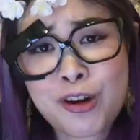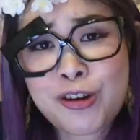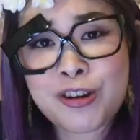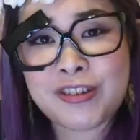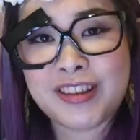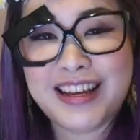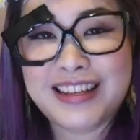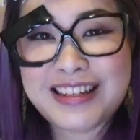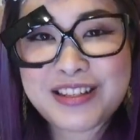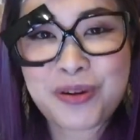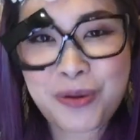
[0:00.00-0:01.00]
Earth
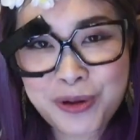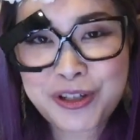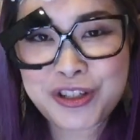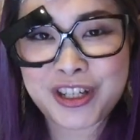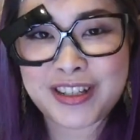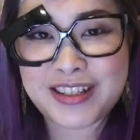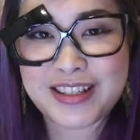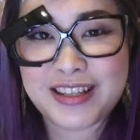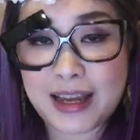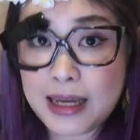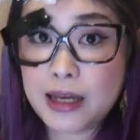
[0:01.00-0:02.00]
and its origins,